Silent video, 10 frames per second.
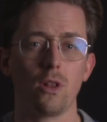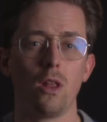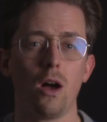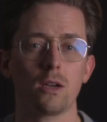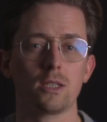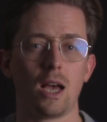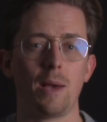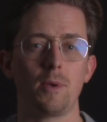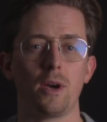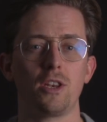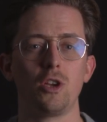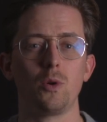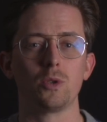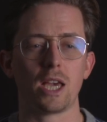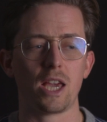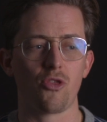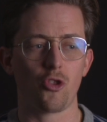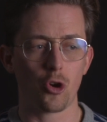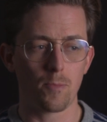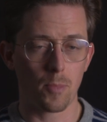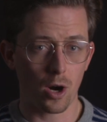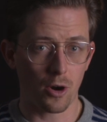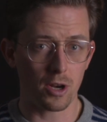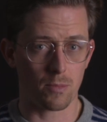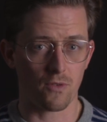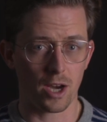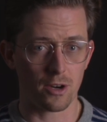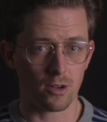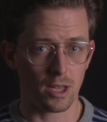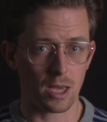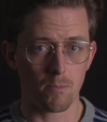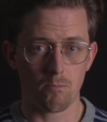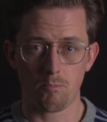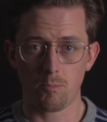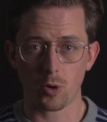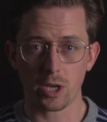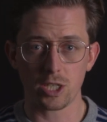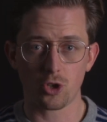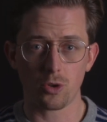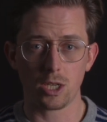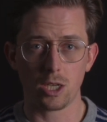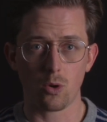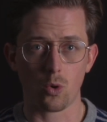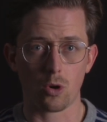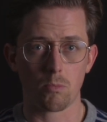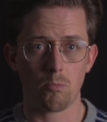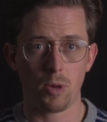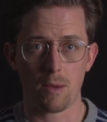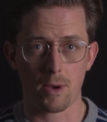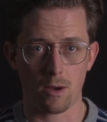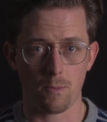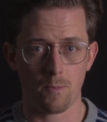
a long time, you had to use a third-party provider like Braintree or PayPal.